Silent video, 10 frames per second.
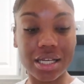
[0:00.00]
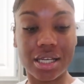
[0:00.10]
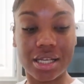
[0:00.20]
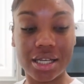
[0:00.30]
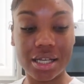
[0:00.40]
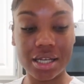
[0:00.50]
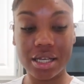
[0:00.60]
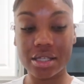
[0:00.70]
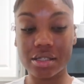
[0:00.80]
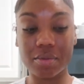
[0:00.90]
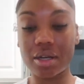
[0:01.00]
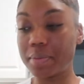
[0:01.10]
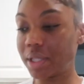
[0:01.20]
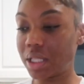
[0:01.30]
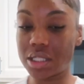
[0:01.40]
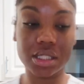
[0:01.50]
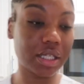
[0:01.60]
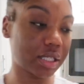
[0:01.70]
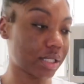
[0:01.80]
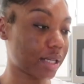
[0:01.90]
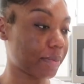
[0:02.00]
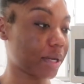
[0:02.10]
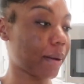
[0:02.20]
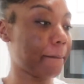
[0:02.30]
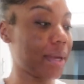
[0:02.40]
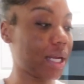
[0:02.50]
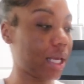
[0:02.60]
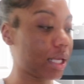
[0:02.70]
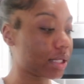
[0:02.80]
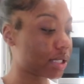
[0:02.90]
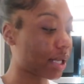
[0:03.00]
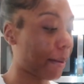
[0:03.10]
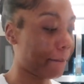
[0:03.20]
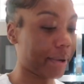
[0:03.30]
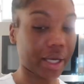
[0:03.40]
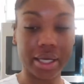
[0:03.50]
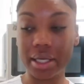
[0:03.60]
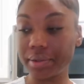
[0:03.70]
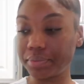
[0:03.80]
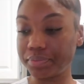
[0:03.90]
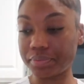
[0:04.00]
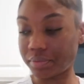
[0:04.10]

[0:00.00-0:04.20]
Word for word: I'm gonna put these dishes up in a minute, but